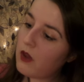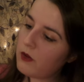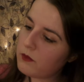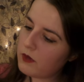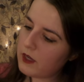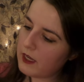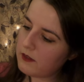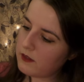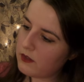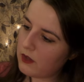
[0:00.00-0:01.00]
Oh, okay.
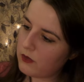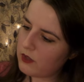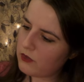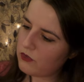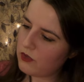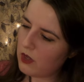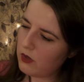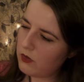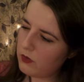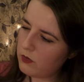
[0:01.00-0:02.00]
So there's
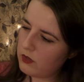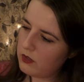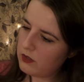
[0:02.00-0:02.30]
no